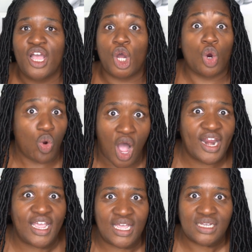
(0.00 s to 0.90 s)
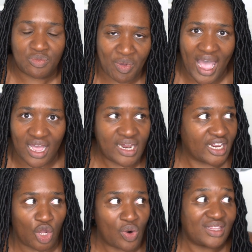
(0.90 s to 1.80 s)
karate is bad, like
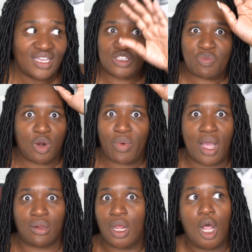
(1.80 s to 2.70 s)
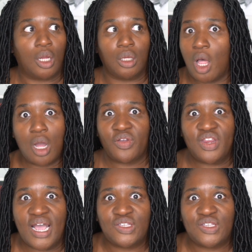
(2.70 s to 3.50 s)
karate has been around longer than high